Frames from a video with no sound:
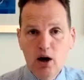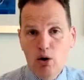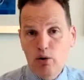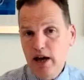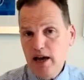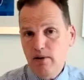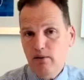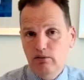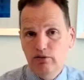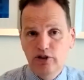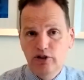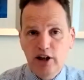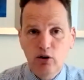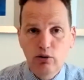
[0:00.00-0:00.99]
Okay,
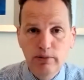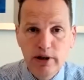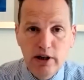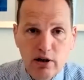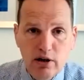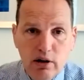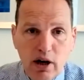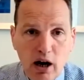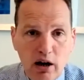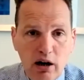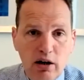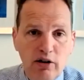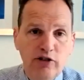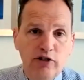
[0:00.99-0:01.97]
take home here,
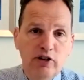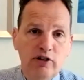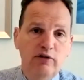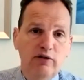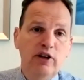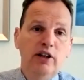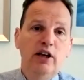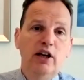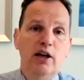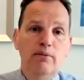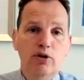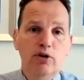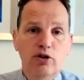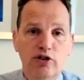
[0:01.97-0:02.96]
RZV
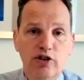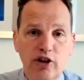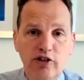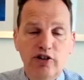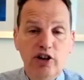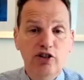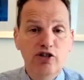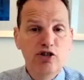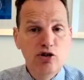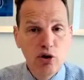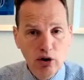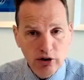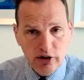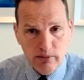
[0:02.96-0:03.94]
immunogenicity is
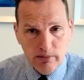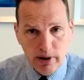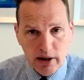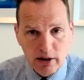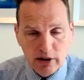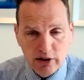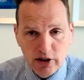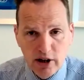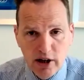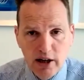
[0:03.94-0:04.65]
not impaired